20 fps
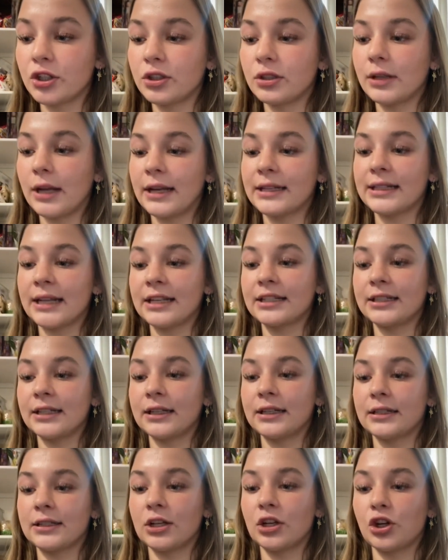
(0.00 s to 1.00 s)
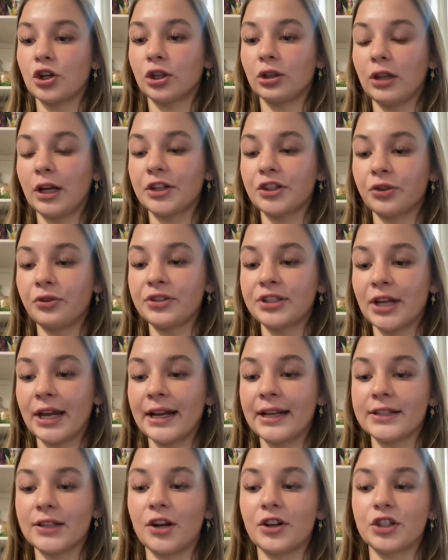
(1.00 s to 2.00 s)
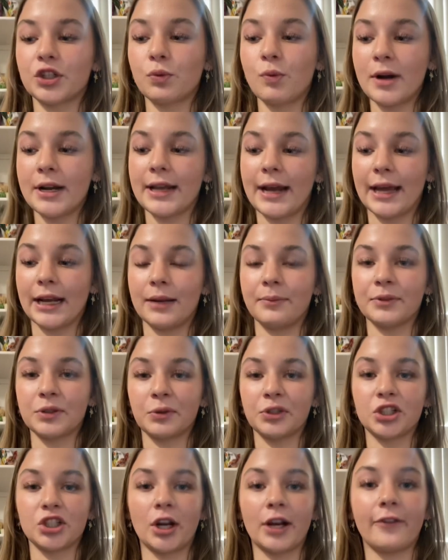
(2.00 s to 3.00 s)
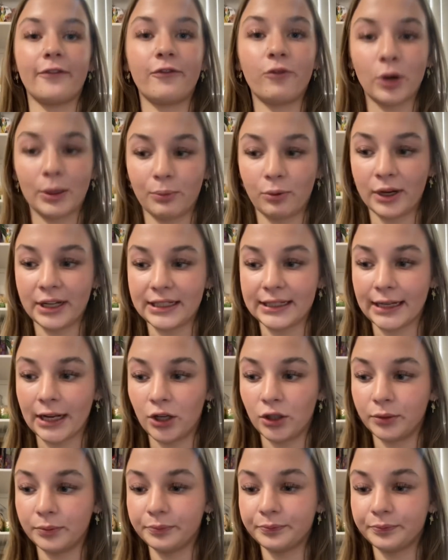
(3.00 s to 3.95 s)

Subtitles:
assesses neurological status on 20 items, which is on a 4-point scale.